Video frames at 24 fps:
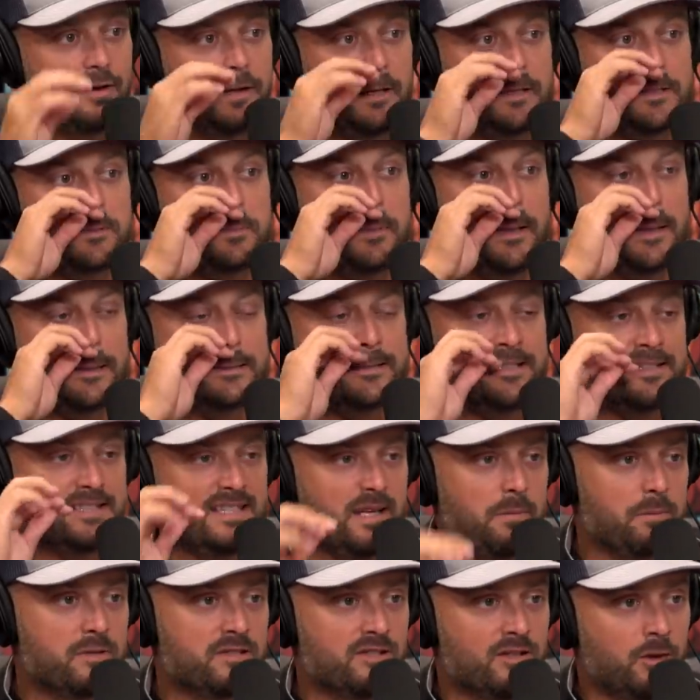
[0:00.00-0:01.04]
gets past this
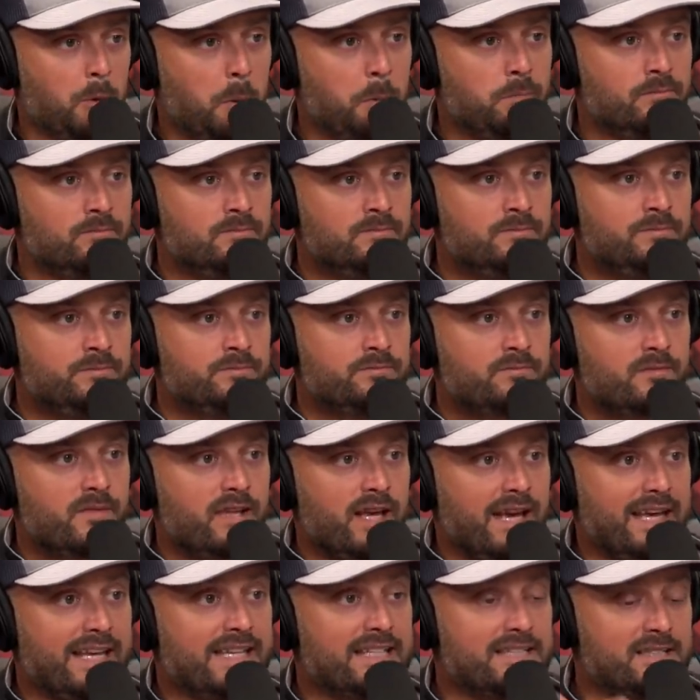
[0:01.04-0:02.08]
episode.
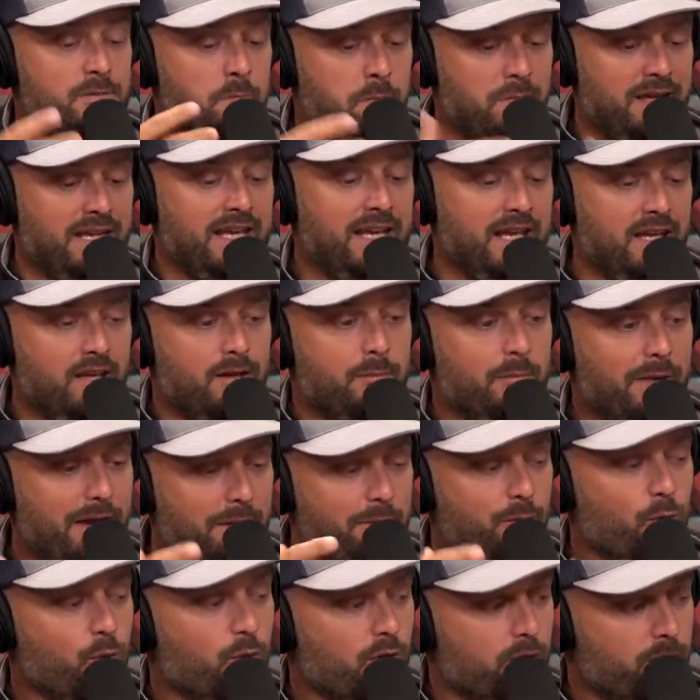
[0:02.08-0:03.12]
And it's me.
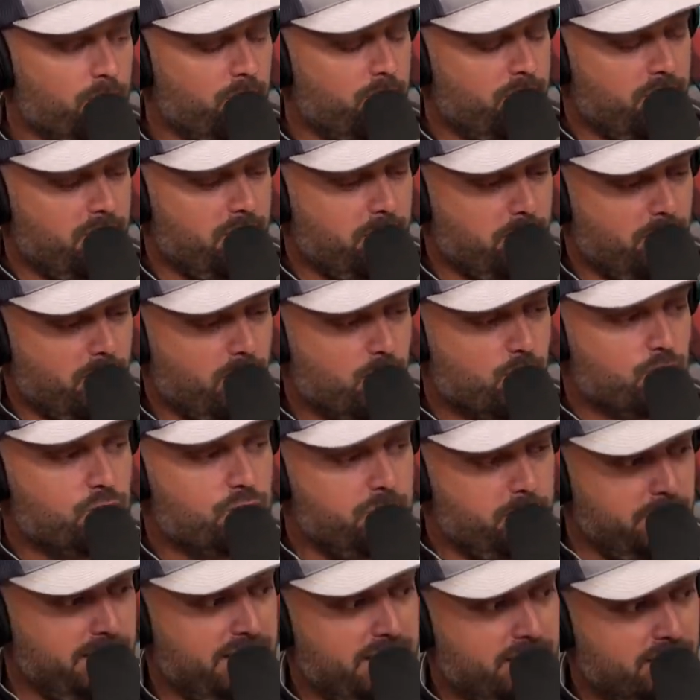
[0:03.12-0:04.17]
Maybe we're
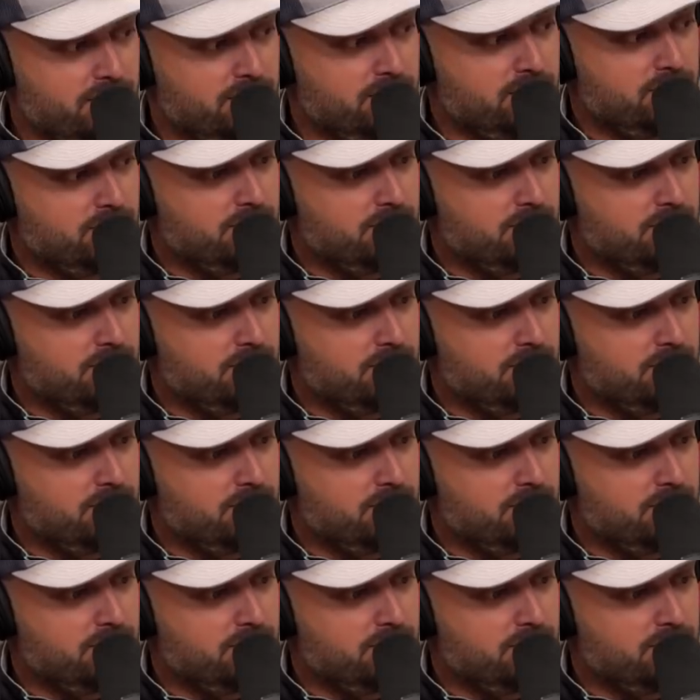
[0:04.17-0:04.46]
imposed me.